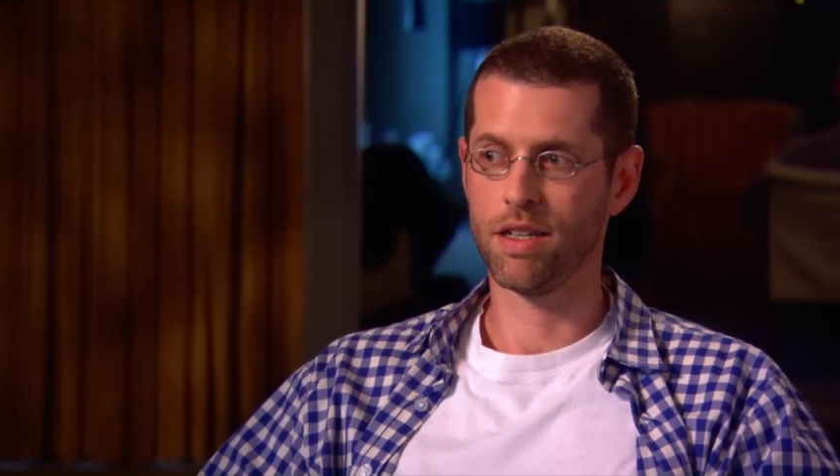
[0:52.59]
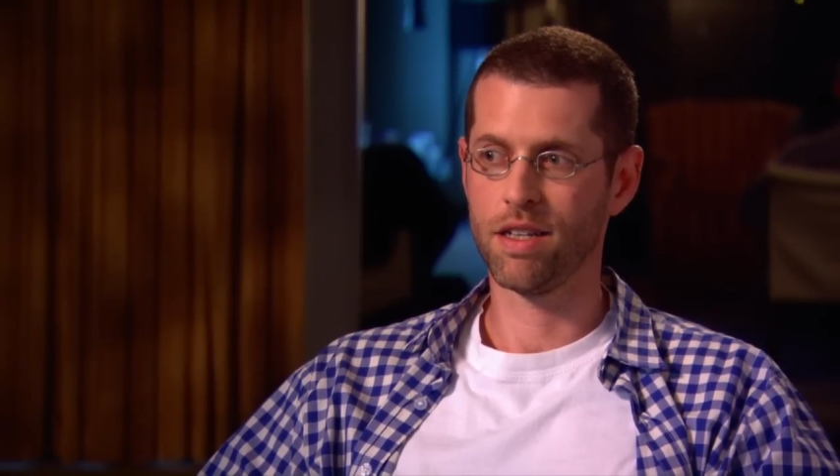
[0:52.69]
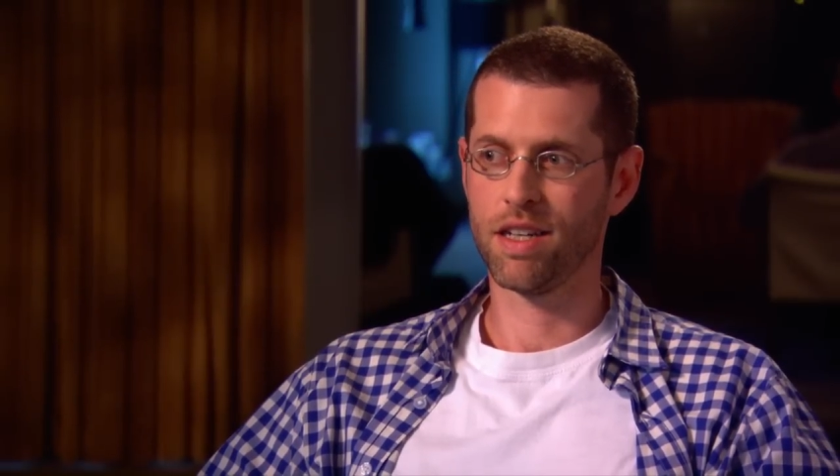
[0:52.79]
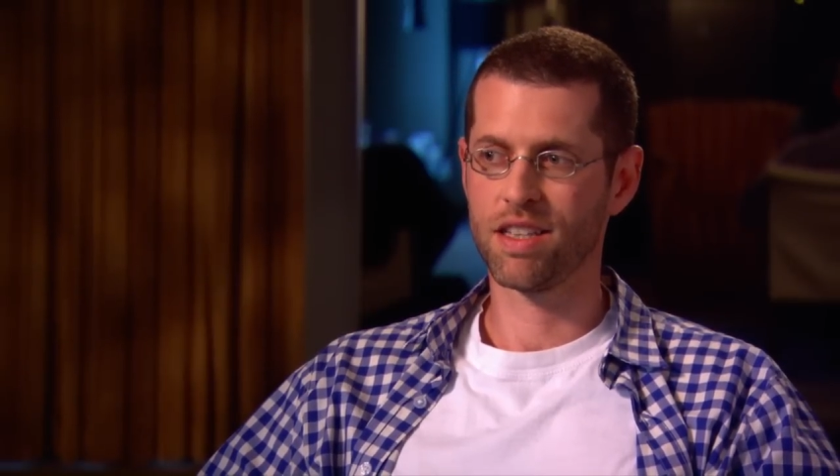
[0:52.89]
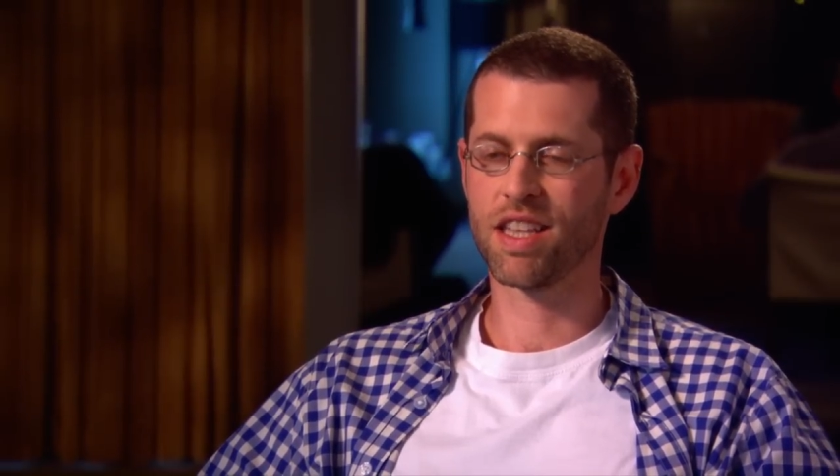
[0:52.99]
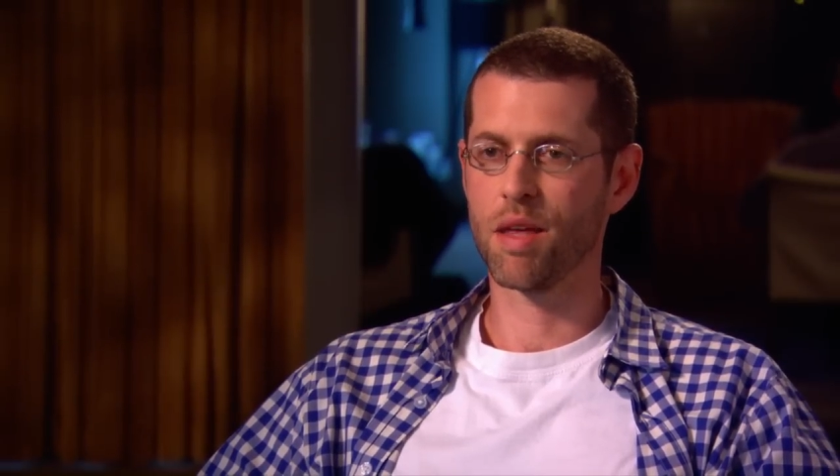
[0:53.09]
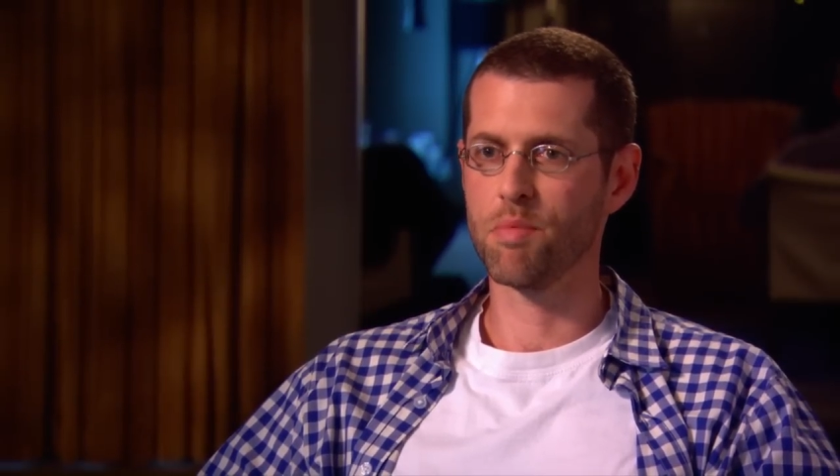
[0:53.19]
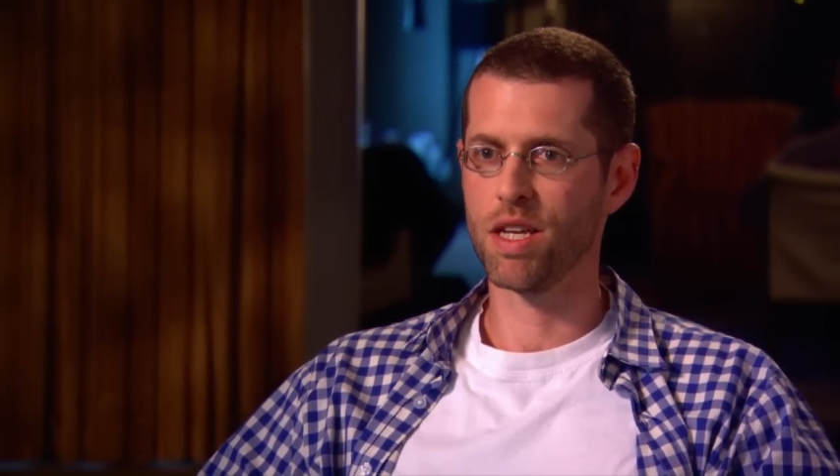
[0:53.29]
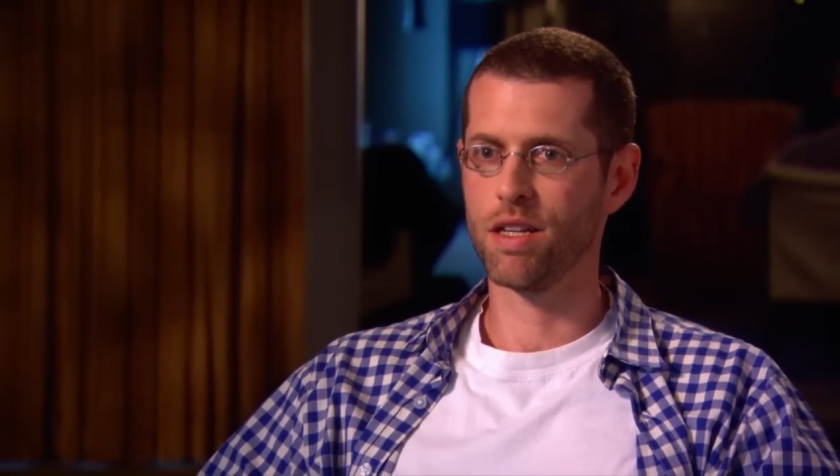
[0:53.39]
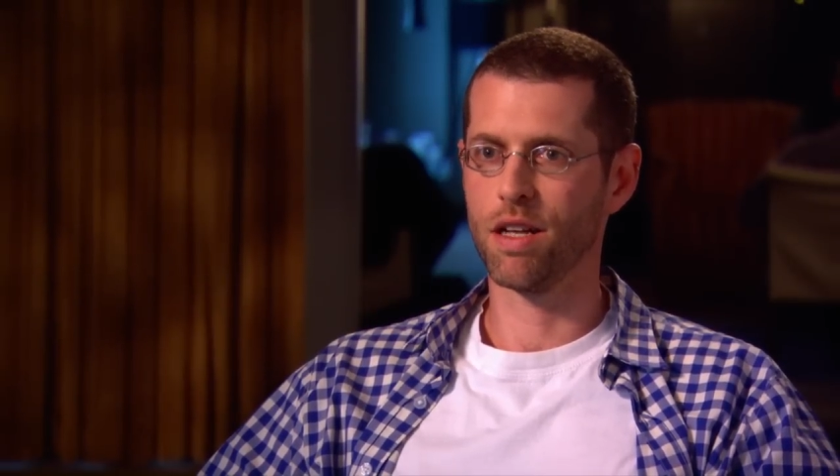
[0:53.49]
I think they
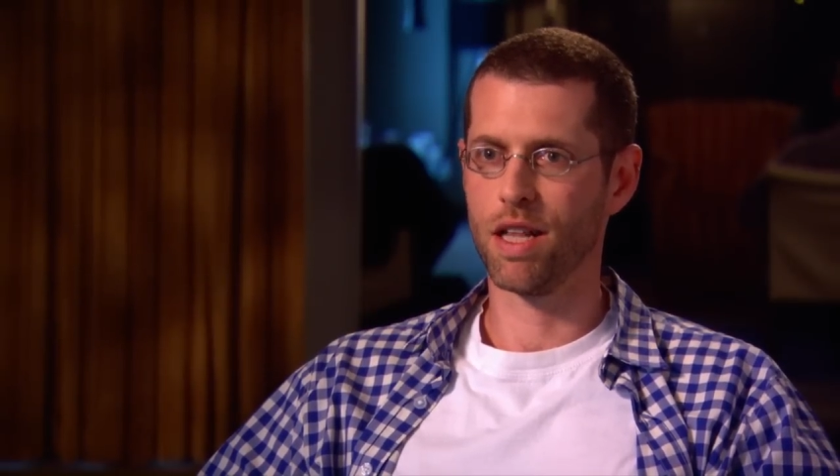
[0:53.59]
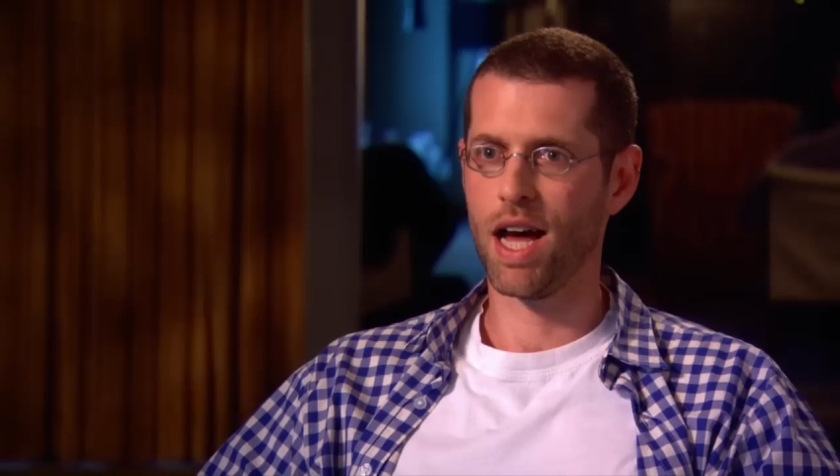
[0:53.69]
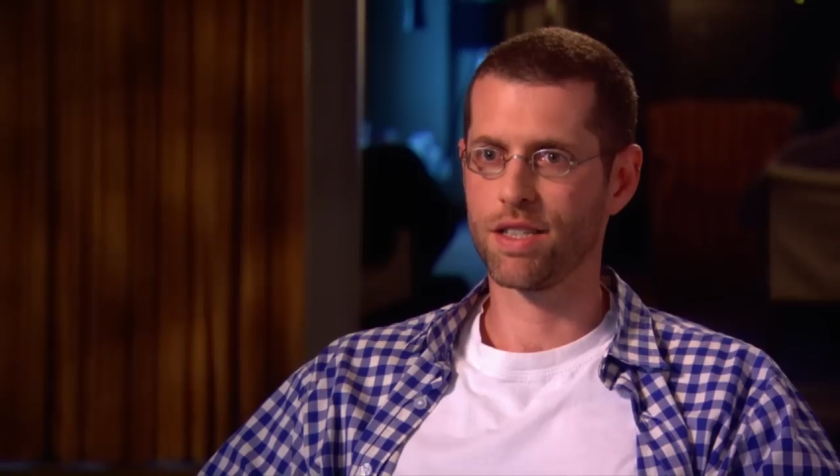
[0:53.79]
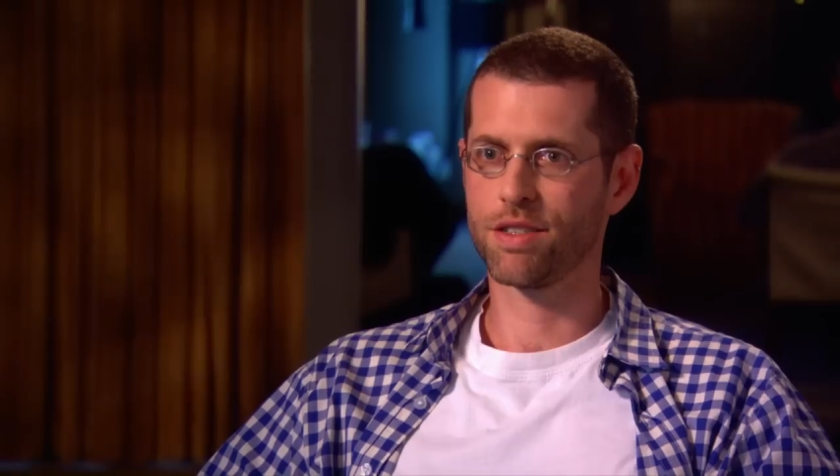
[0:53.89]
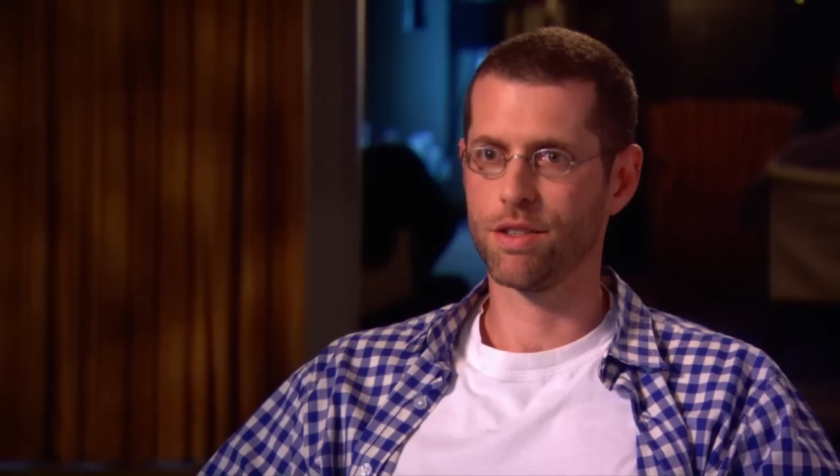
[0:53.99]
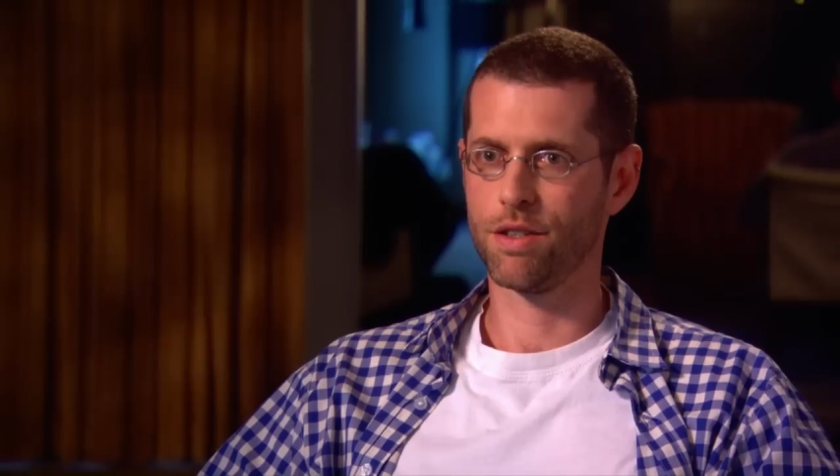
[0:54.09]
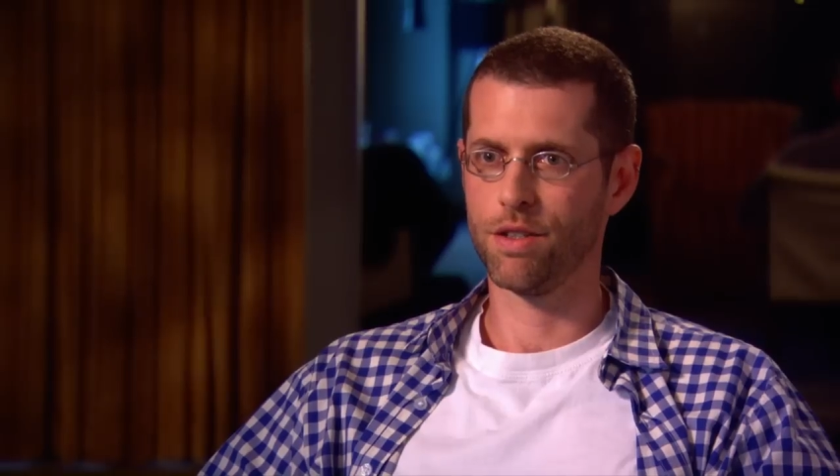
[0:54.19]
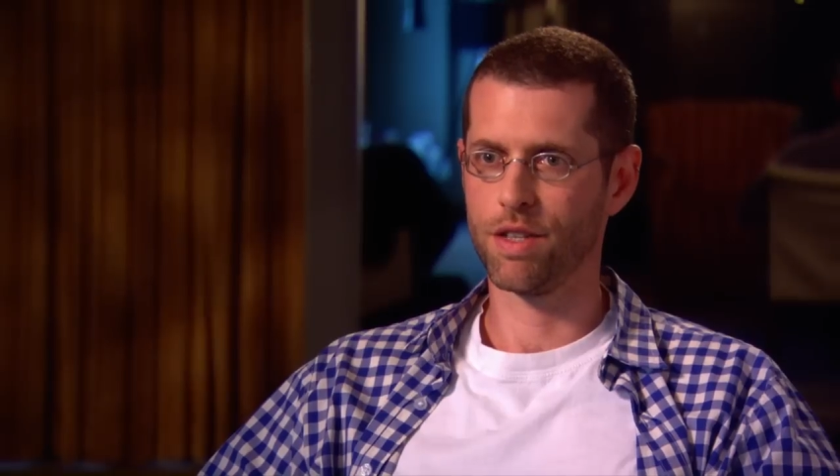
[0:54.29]
mean a lot to her.